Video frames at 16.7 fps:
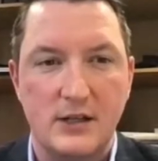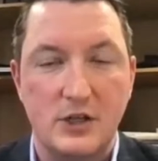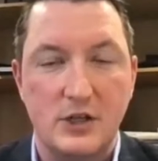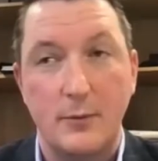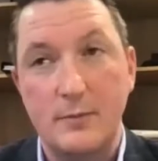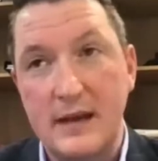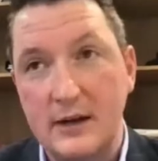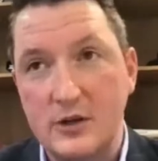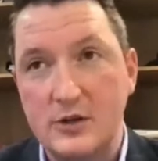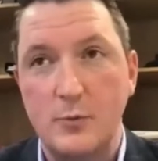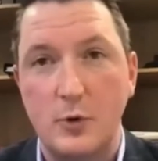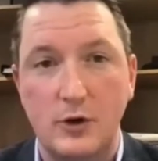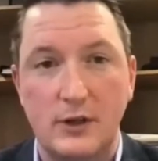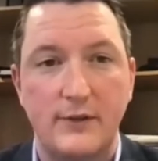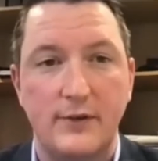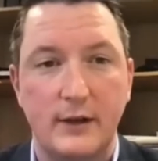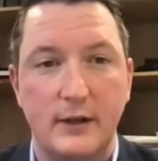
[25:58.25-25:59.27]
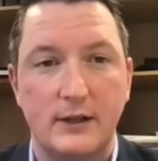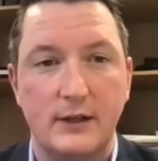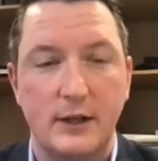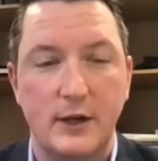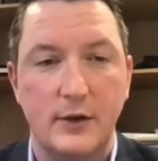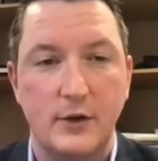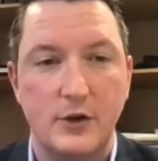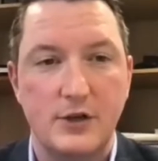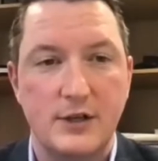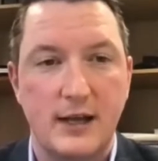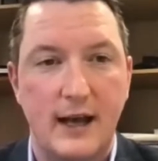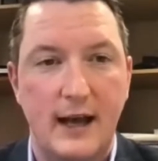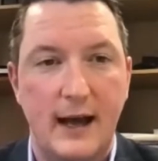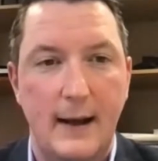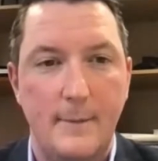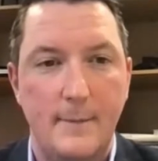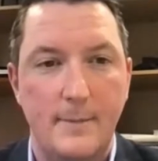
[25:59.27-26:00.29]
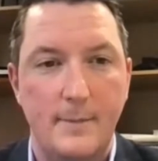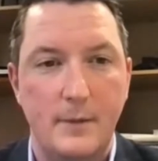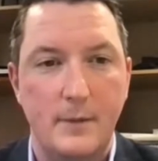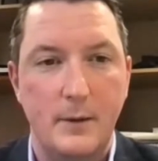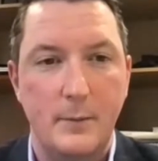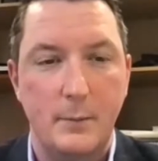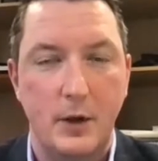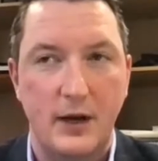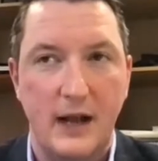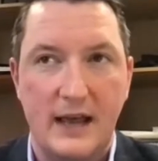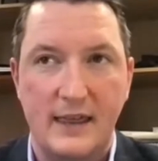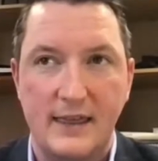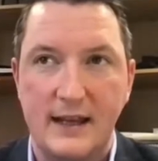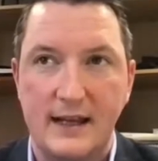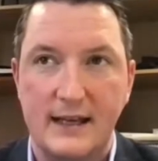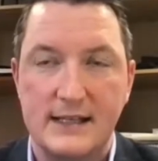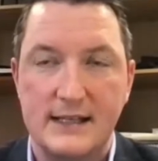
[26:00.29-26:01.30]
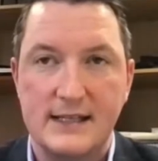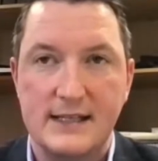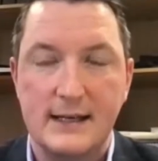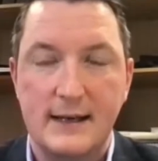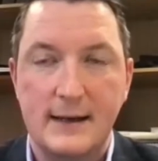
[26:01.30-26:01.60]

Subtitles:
Some years more difficult than others, but I think it's,